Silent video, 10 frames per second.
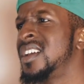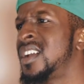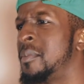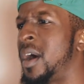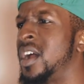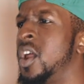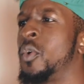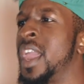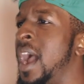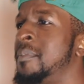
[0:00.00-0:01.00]
Come on.
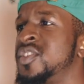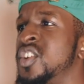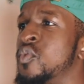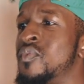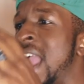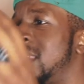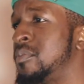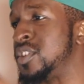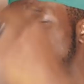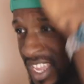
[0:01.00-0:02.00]
Okay, I'm just gonna
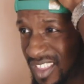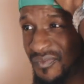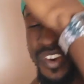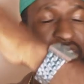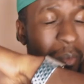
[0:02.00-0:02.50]
randomly select the video.